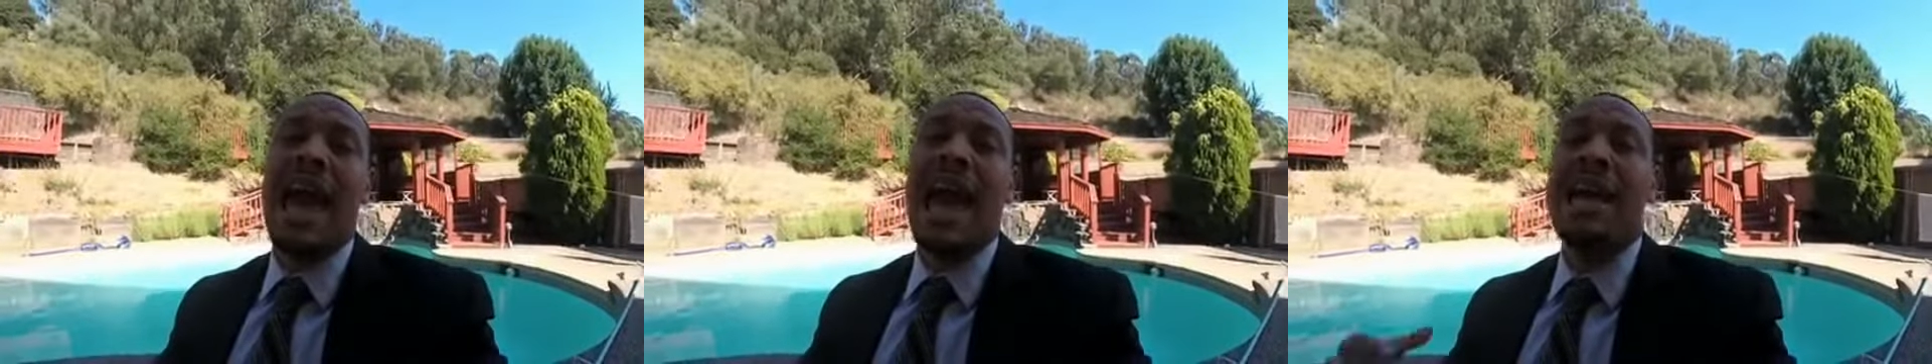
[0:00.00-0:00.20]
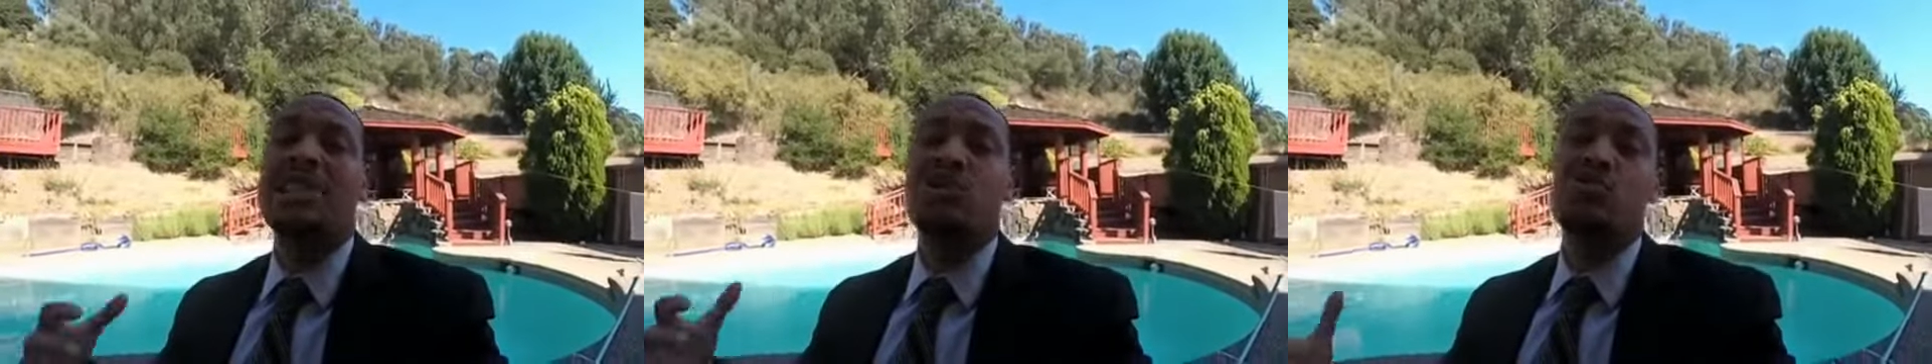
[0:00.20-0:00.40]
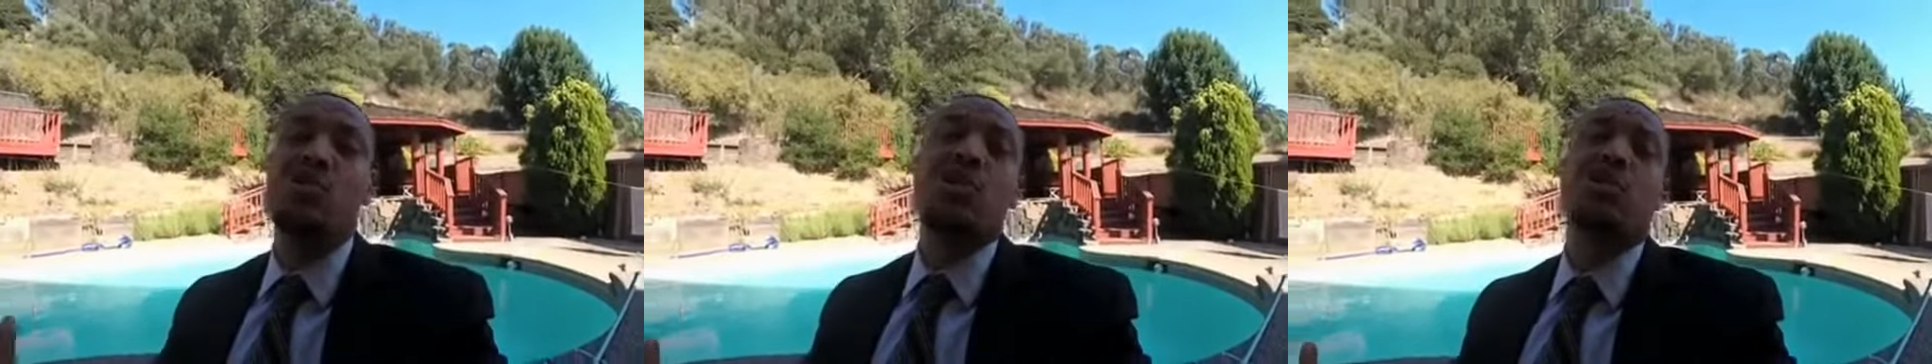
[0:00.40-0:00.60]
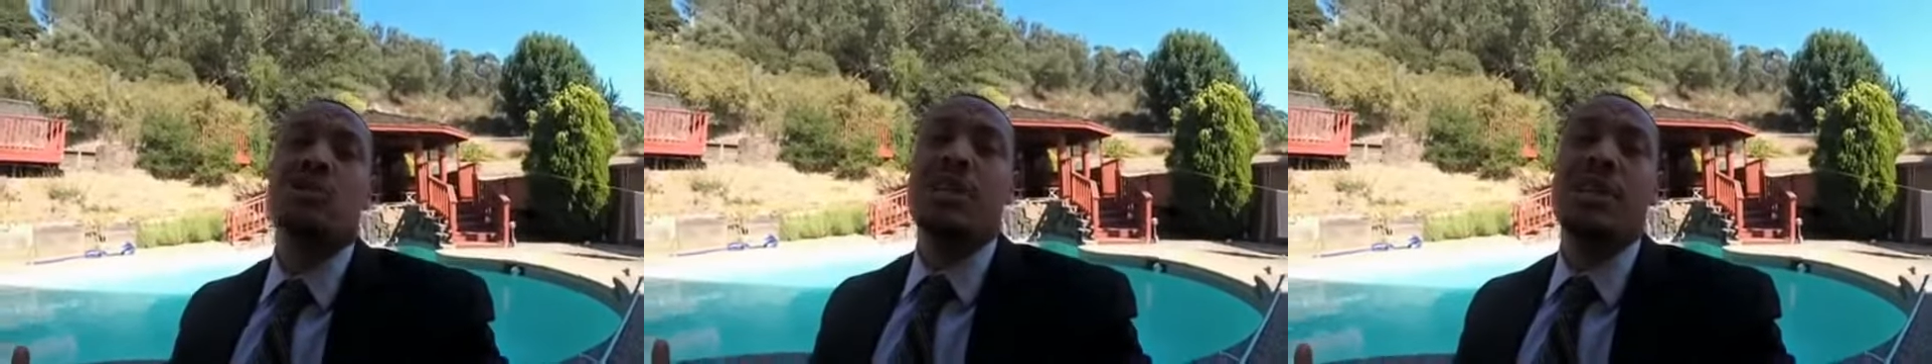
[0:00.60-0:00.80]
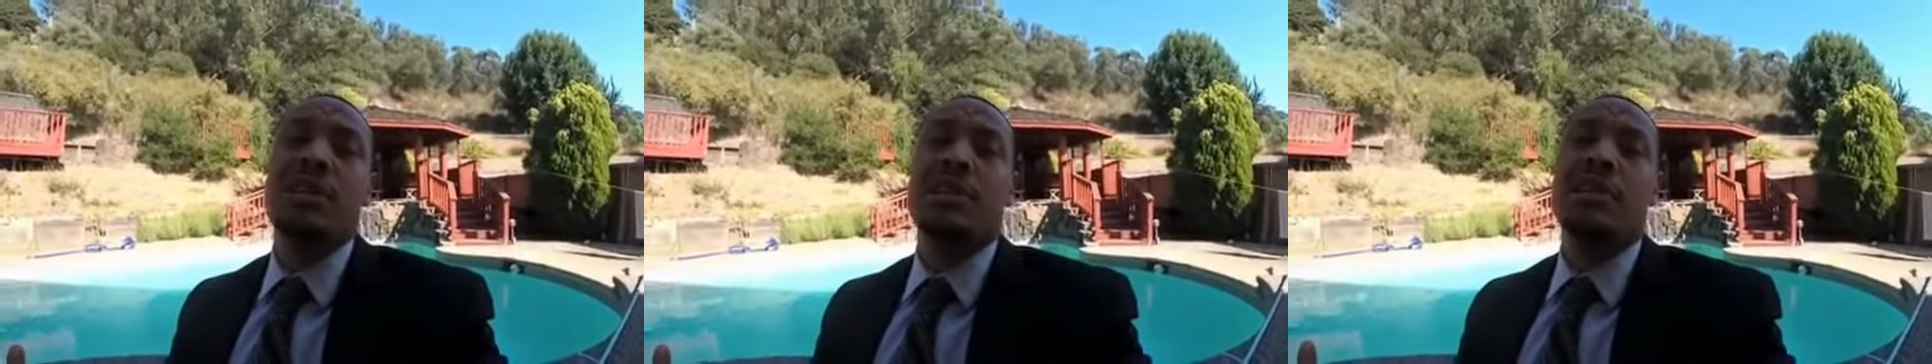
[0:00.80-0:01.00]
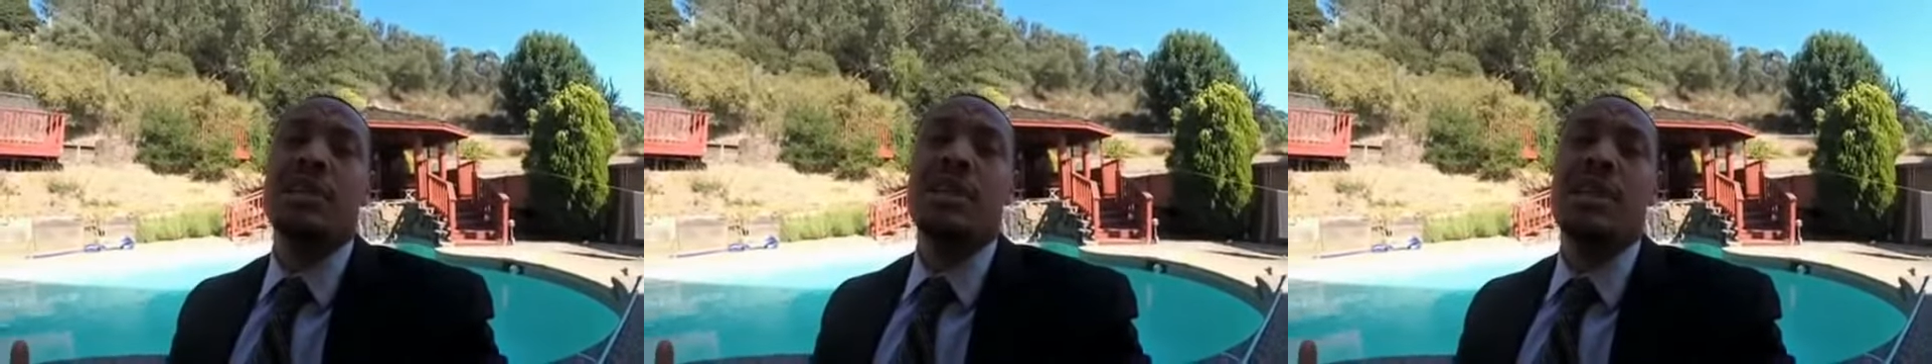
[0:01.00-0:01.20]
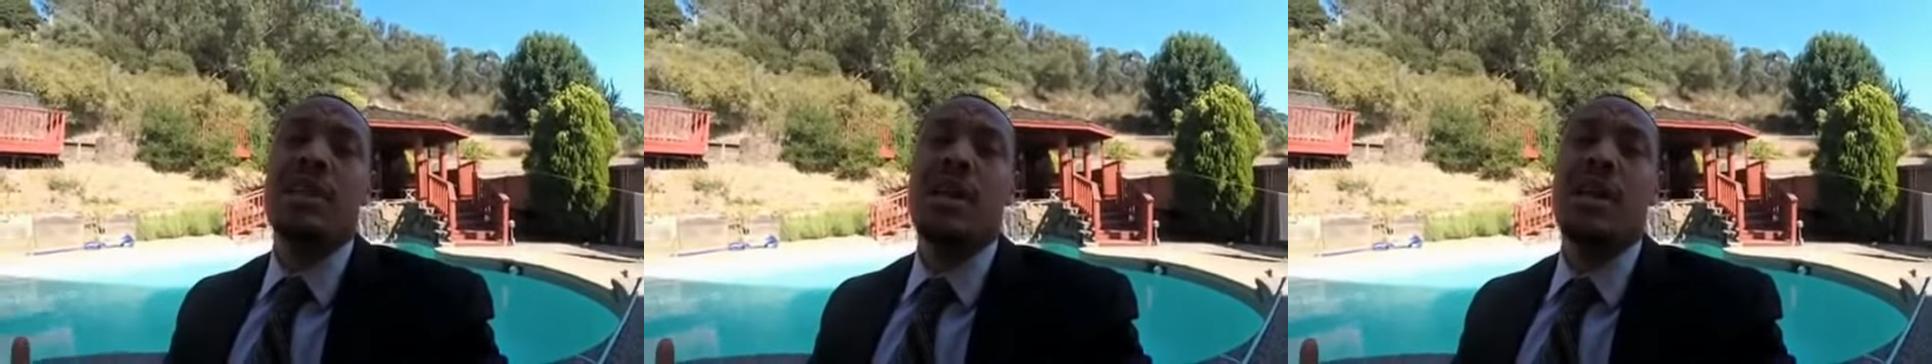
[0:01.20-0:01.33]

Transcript: as realtors,